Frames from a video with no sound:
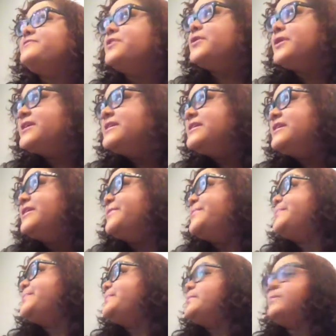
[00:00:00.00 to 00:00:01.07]
no idea.
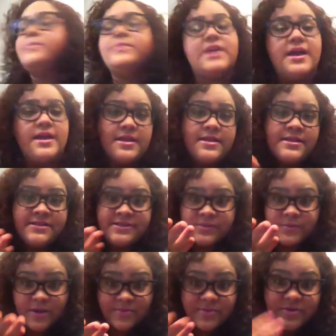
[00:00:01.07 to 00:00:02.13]
And this
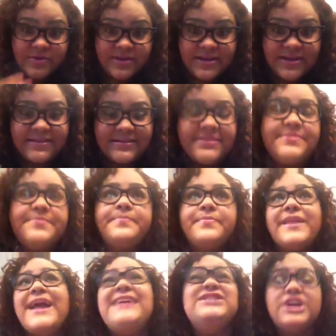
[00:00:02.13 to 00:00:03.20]
is why I'm doing
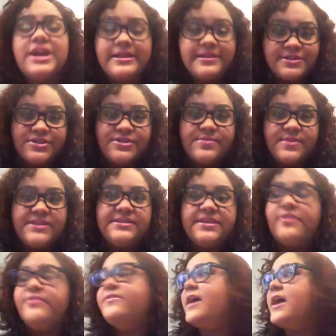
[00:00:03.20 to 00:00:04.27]
this. I challenged
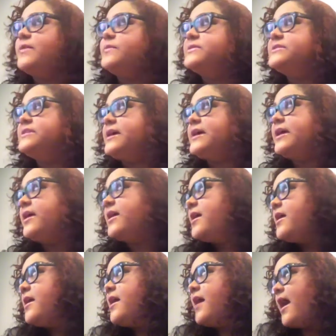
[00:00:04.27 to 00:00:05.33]
myself. I was like,
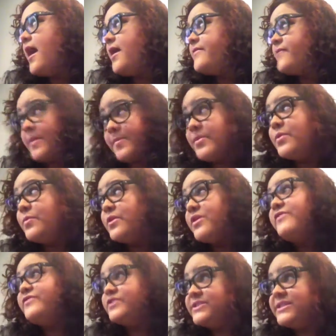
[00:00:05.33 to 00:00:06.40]
if I'm going to
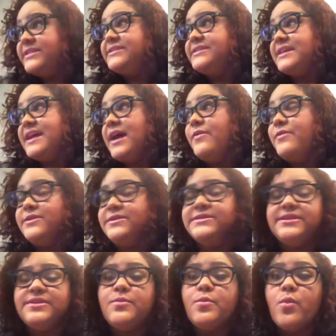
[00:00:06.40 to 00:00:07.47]
work for 60
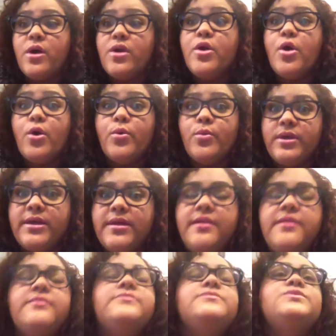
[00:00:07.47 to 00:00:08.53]
hours in one whole
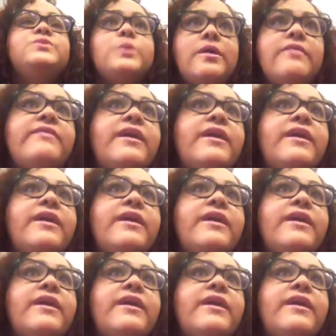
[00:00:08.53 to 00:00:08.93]
week, 12